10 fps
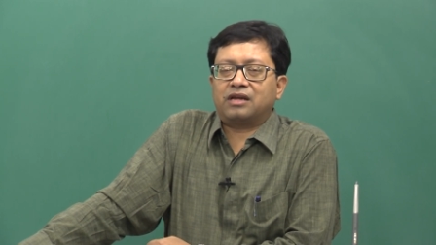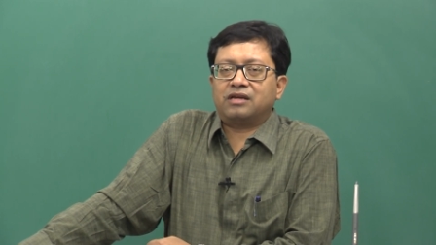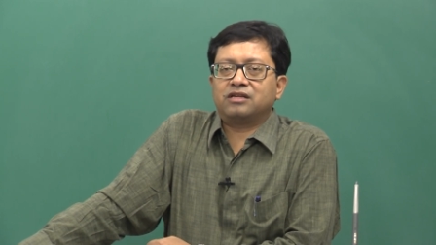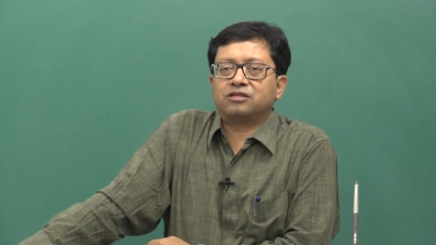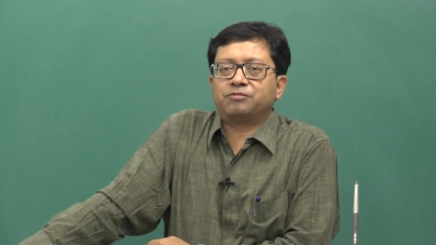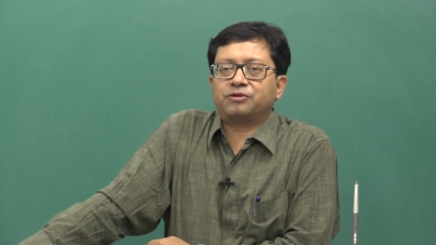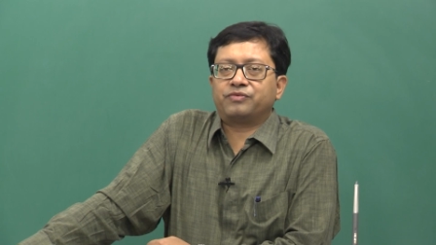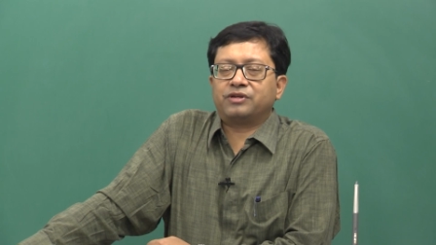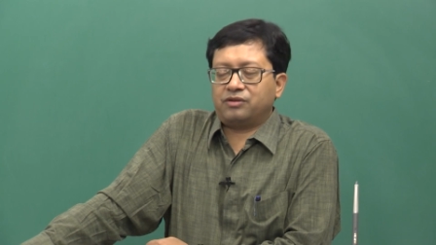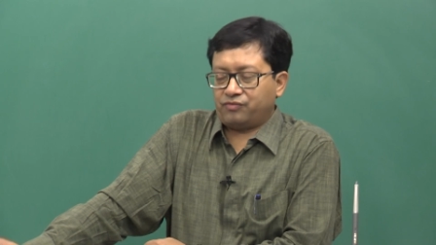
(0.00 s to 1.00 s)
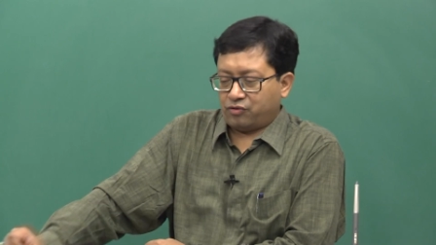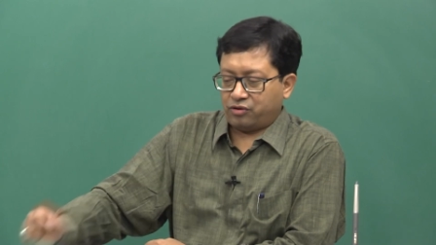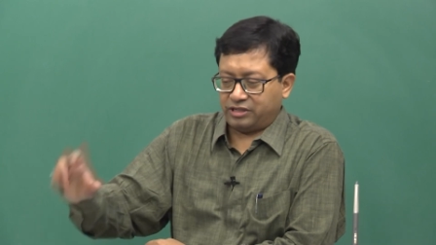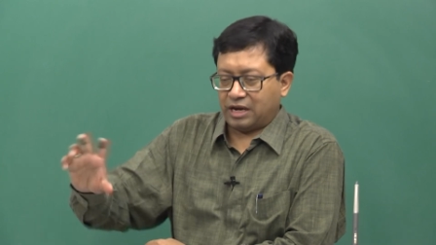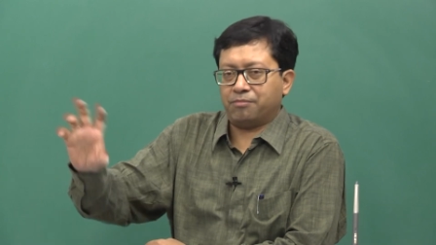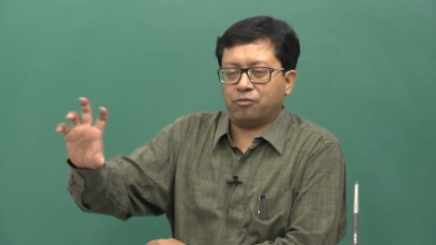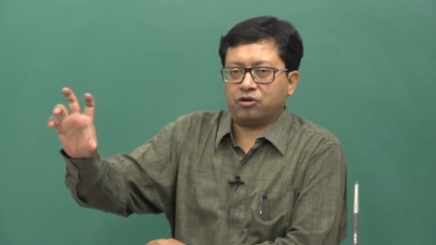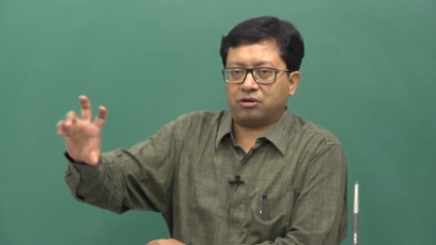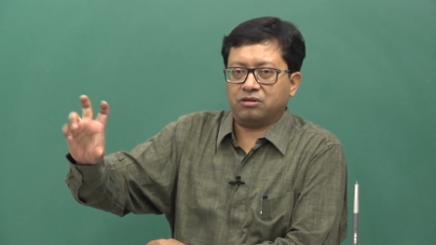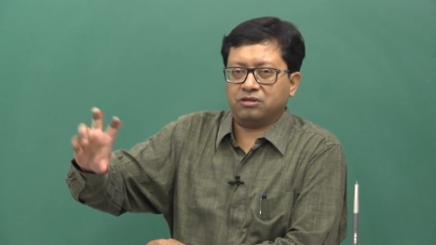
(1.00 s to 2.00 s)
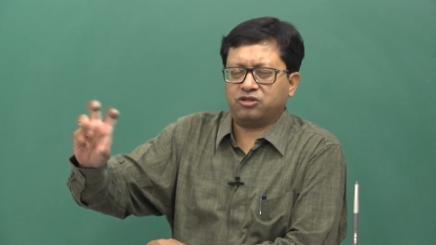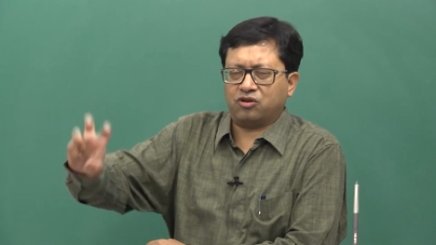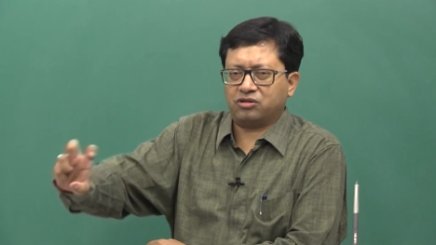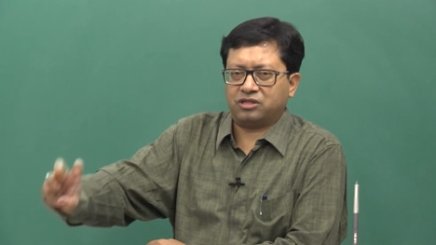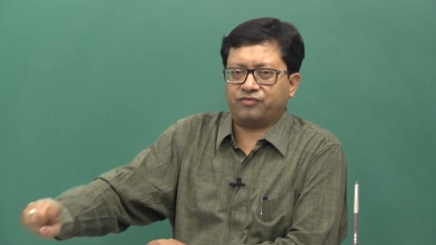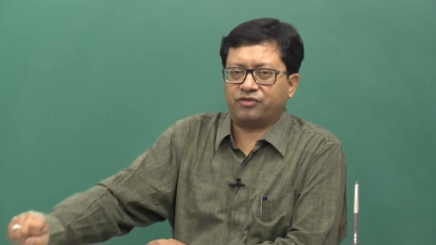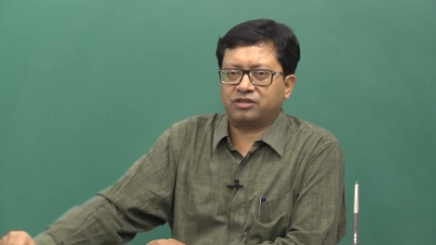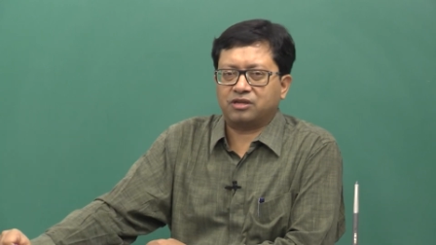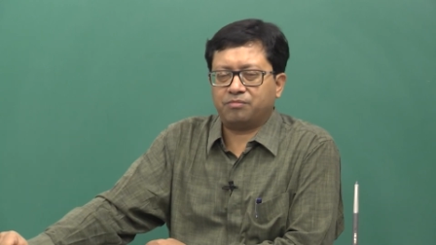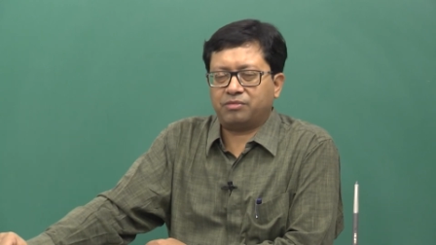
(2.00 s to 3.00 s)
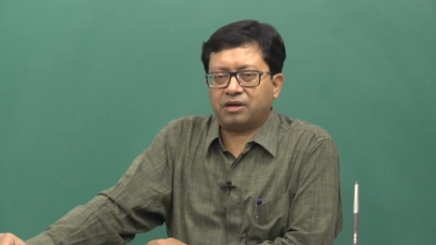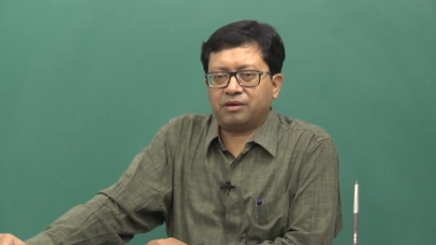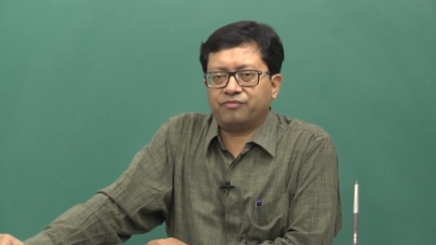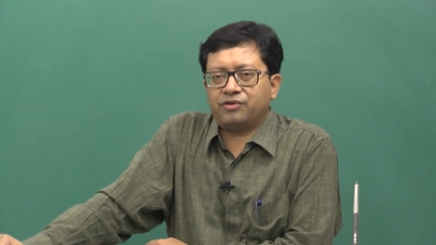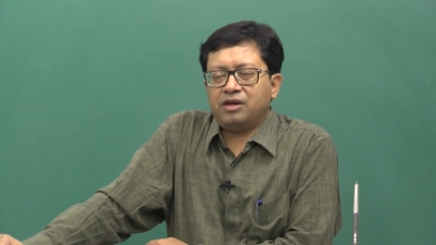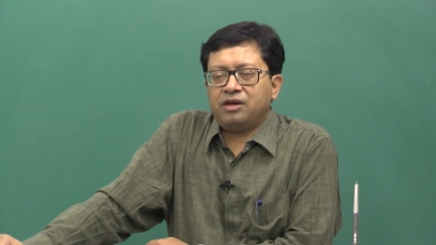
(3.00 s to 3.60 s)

is between for jam bottles, or say for example, I am